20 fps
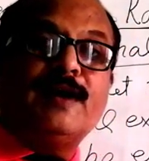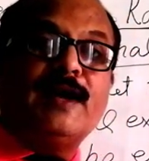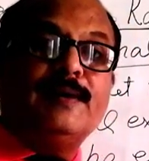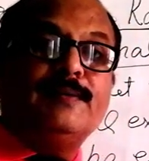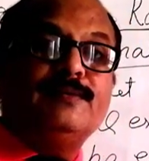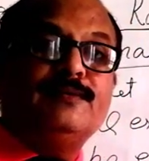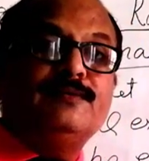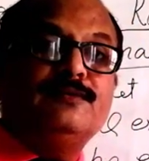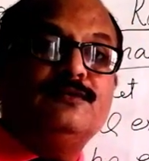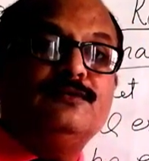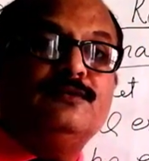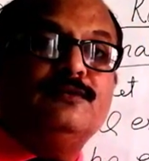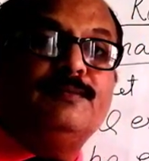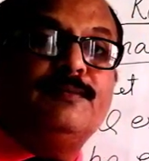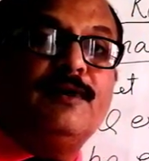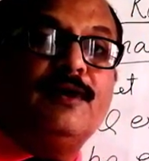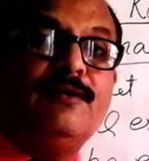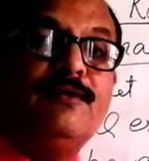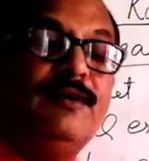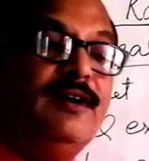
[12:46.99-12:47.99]
5 to the
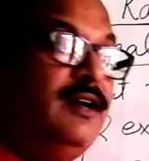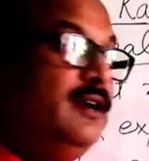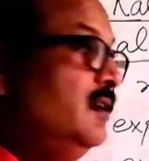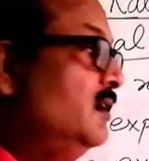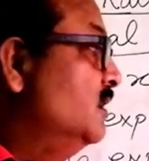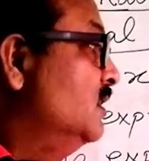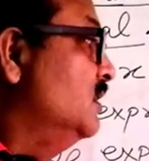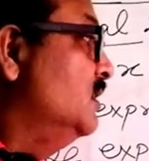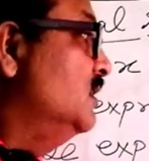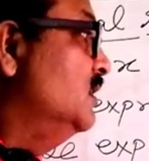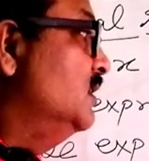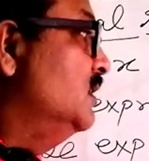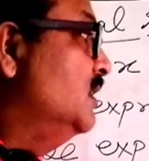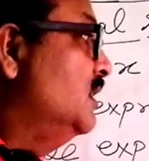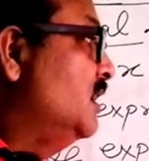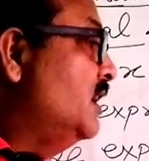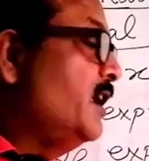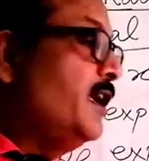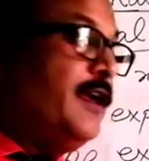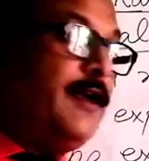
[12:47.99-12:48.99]
power
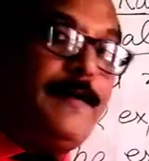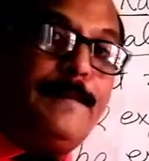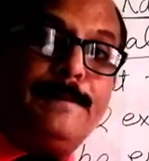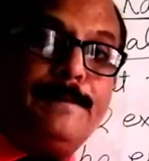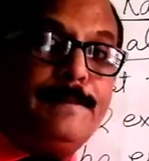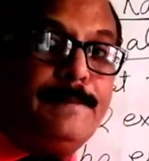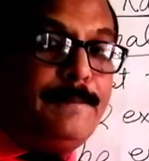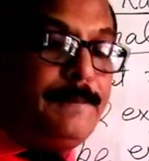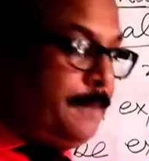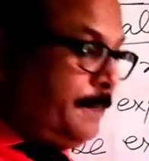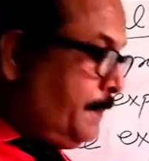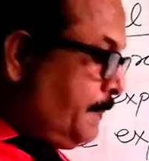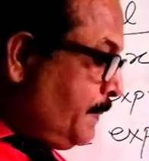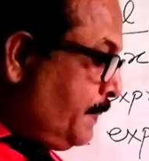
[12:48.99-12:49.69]
m.